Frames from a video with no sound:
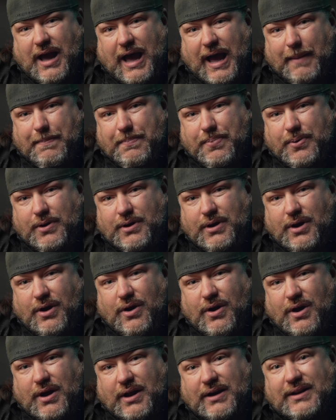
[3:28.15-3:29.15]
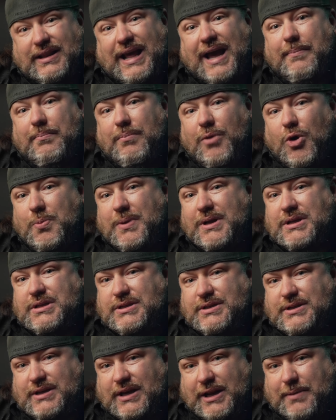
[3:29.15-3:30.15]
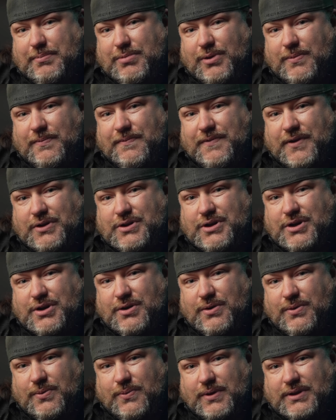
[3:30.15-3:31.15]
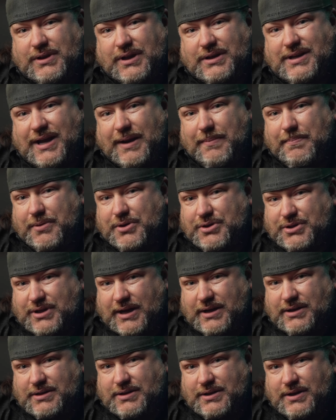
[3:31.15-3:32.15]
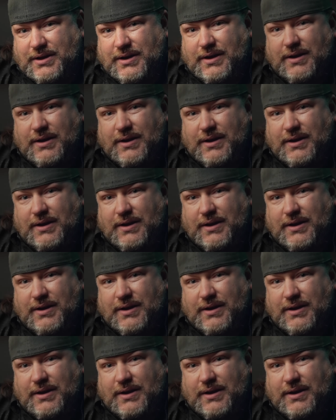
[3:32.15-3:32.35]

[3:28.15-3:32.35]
I put on that Moment Cine Bloom filter with the 10%.